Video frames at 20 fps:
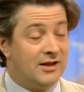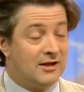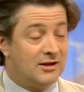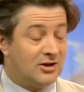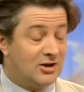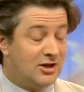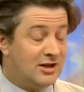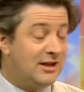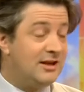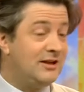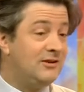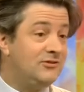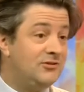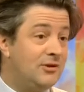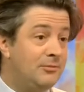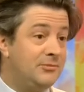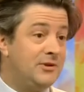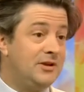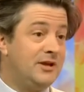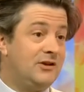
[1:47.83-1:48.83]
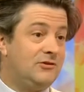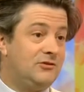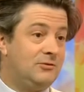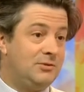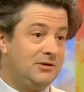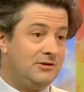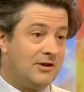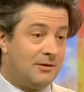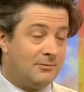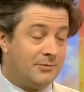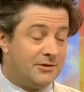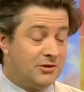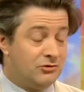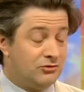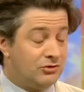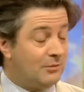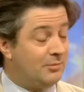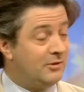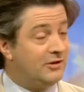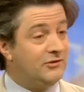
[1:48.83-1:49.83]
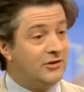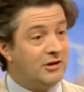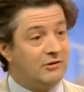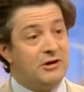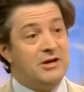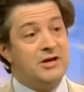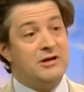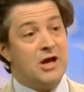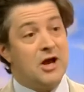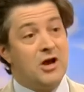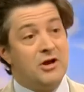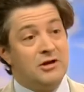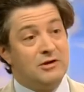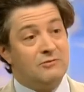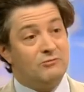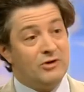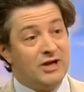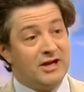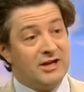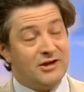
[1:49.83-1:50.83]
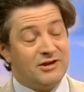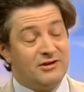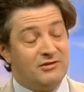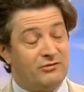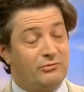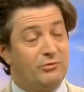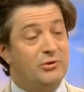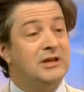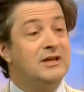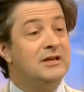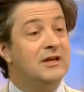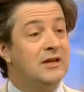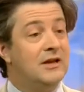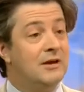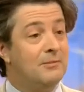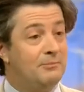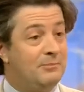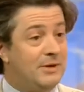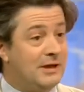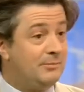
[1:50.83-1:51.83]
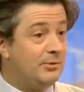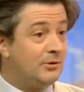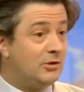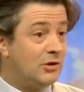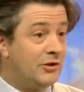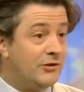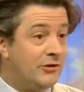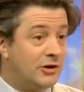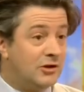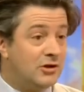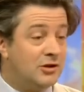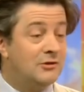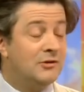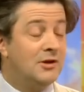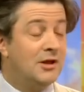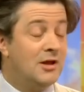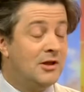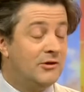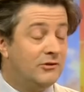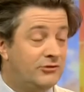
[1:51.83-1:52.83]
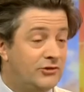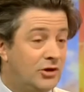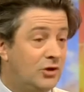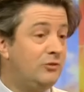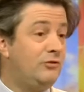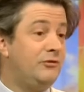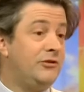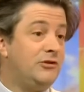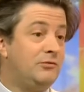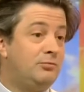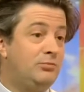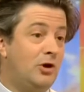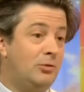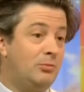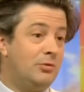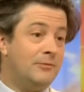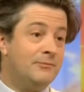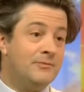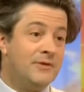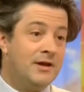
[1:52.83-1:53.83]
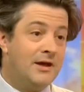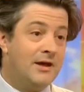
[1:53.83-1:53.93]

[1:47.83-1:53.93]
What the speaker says: Clearly something has to be done, but the trouble is there are really only 3 people that can solve this problem.